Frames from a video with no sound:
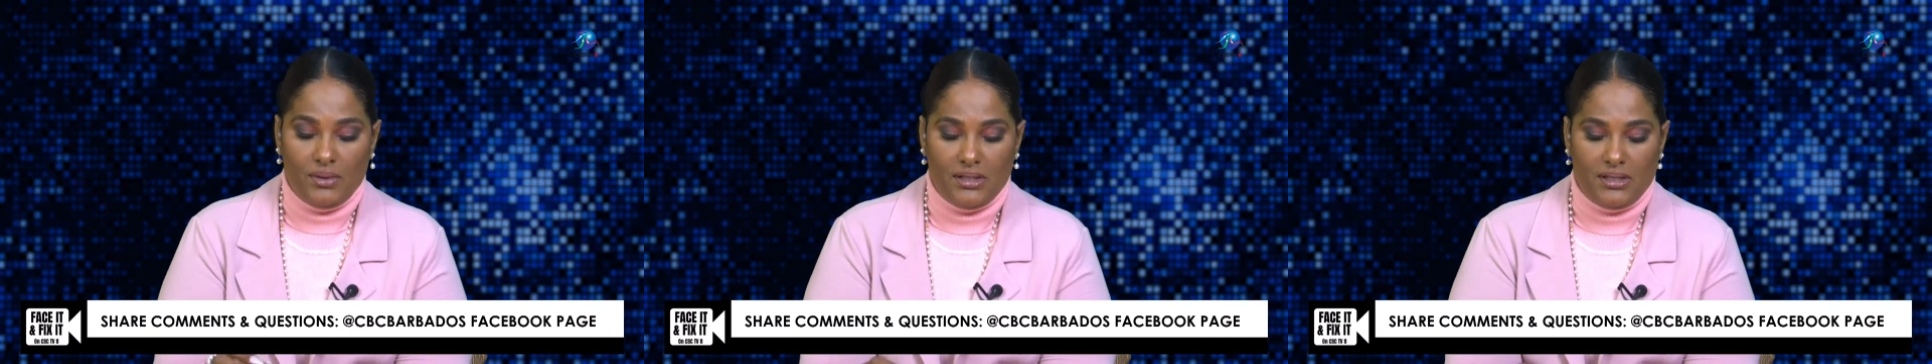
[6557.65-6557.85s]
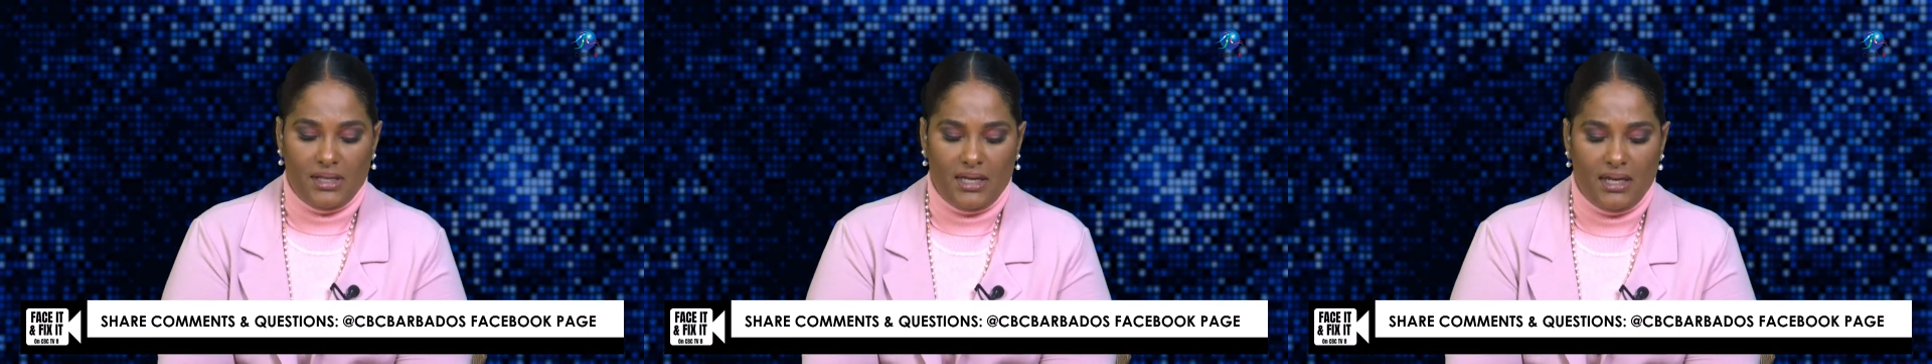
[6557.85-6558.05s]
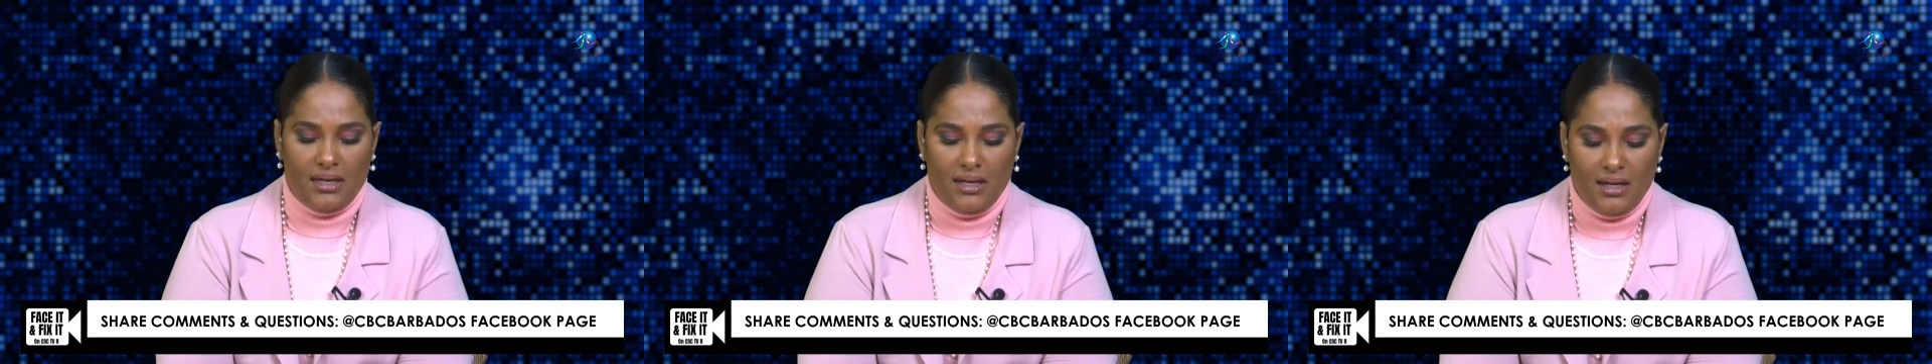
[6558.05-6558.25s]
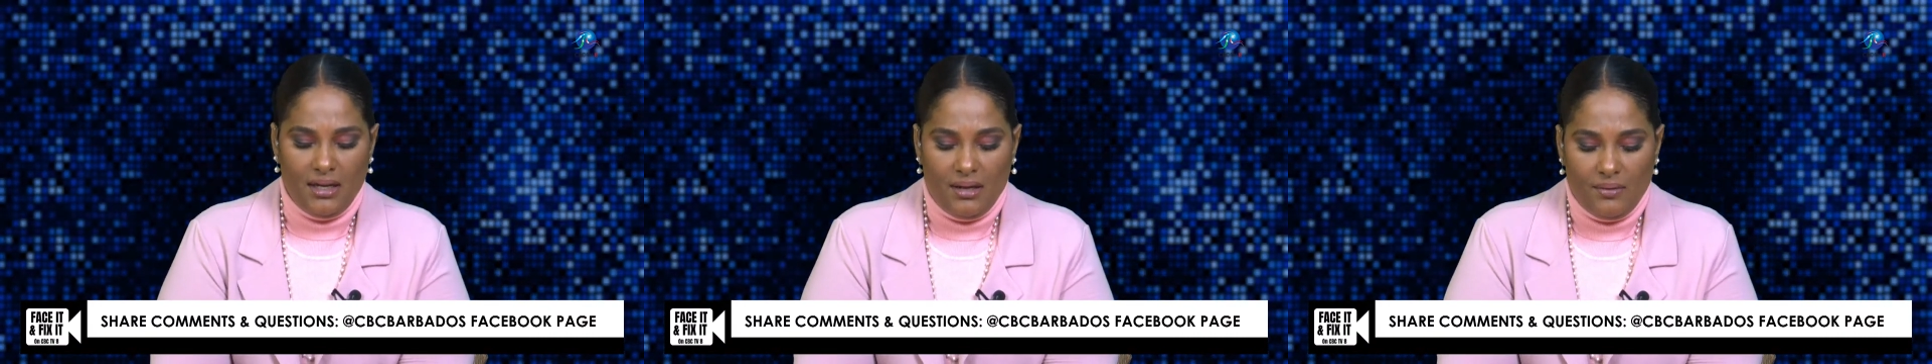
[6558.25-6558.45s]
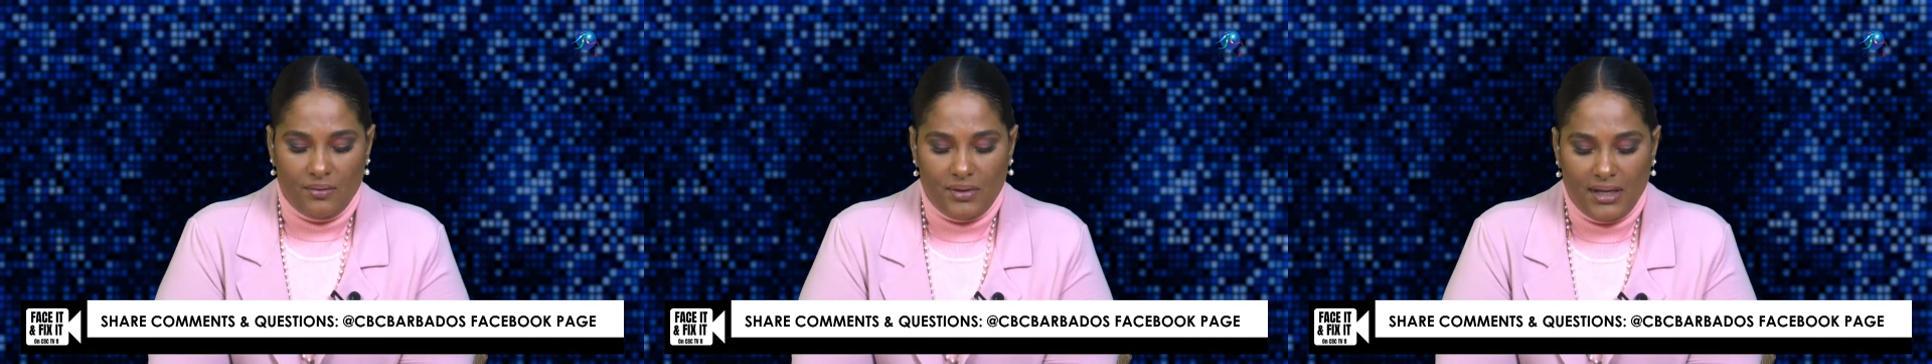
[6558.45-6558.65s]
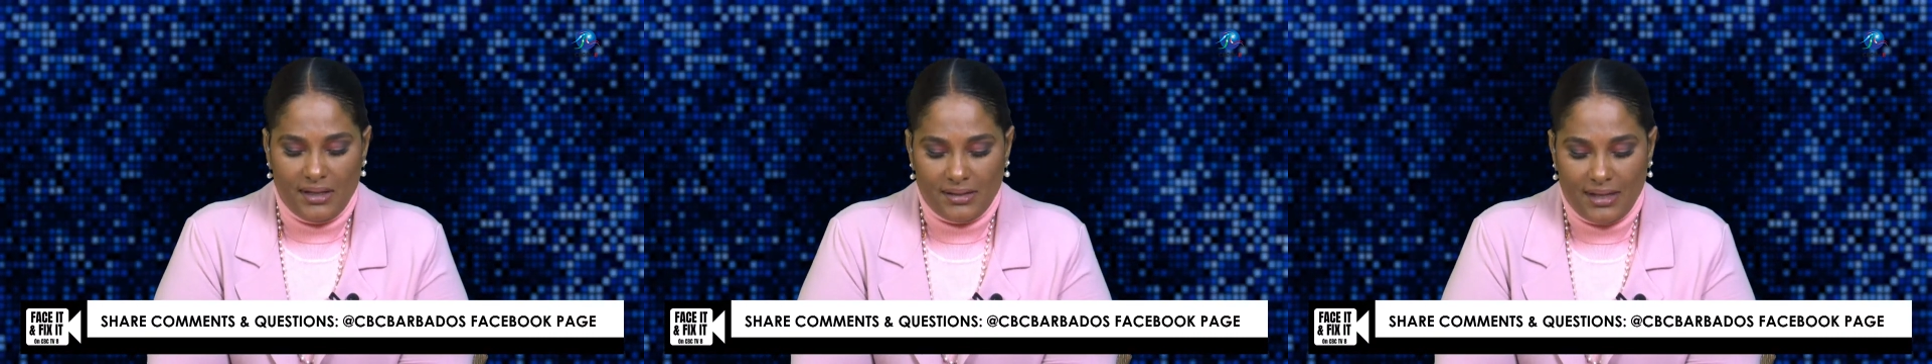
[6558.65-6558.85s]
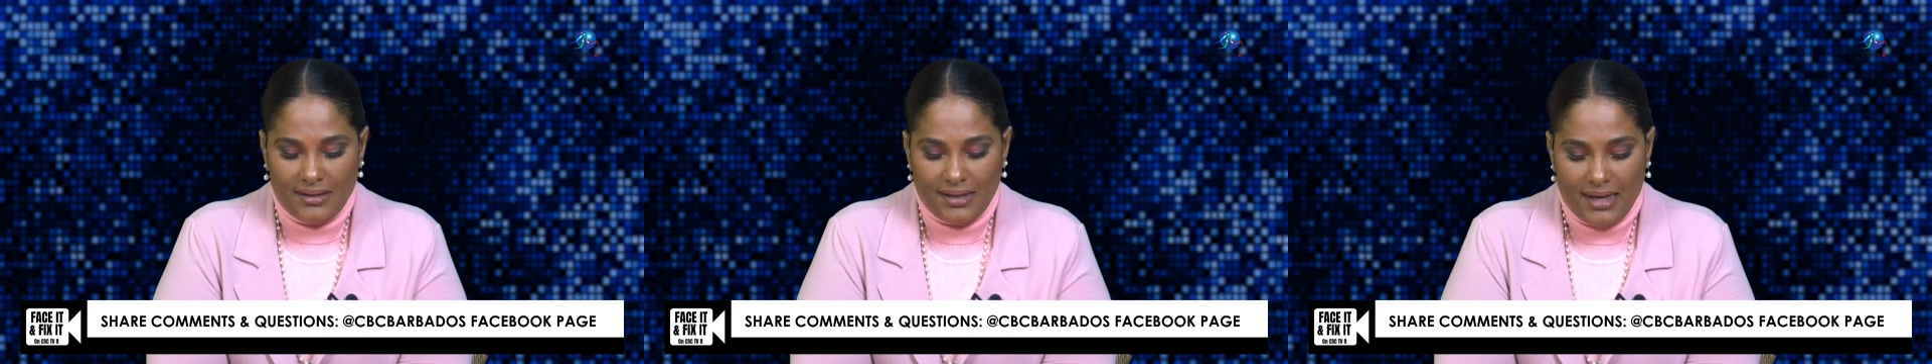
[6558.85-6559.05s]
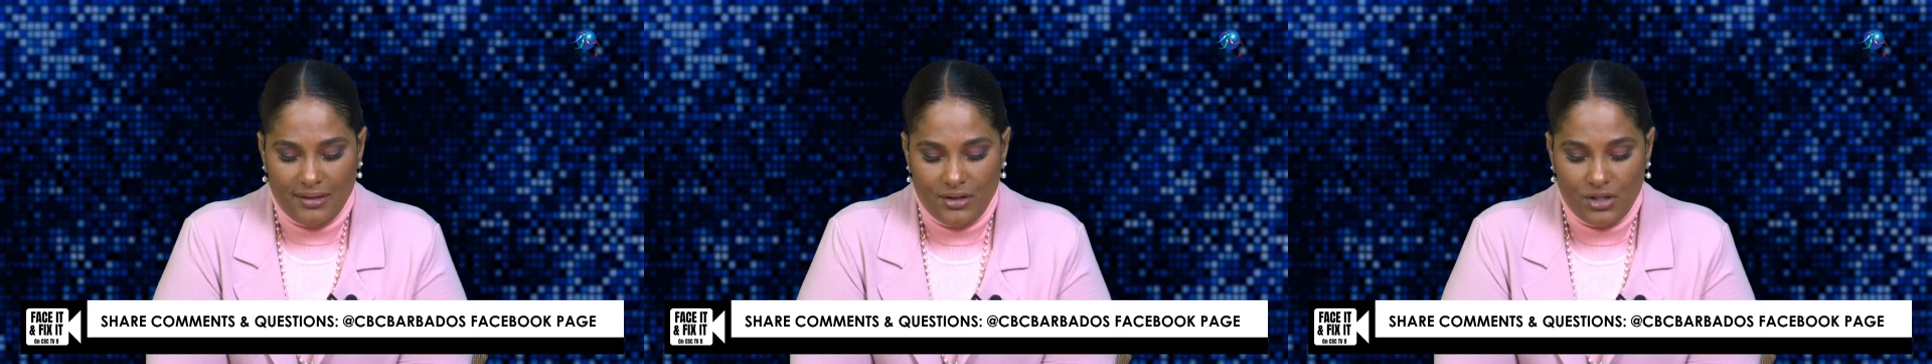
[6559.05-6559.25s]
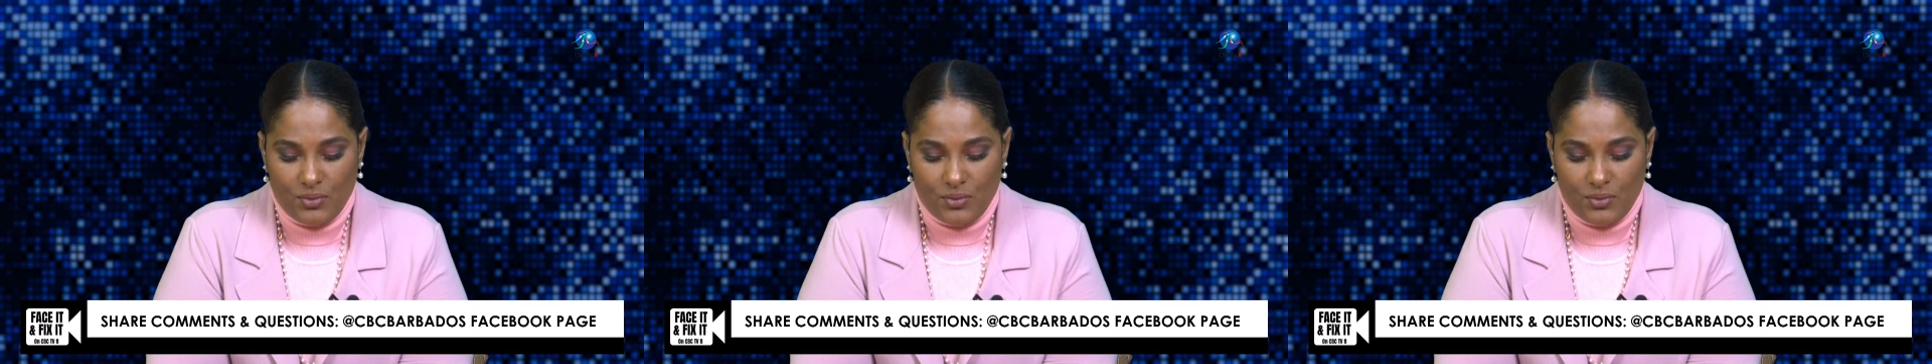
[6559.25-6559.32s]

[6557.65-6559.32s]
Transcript: would say things like that.